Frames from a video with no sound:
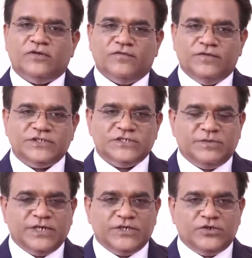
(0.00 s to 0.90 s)
which is
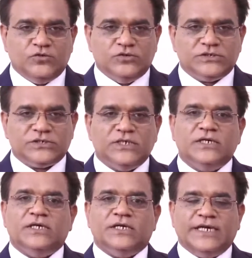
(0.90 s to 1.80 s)
being used
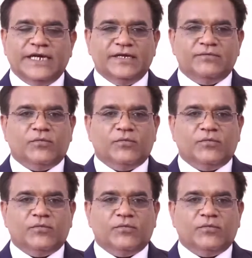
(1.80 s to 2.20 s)
in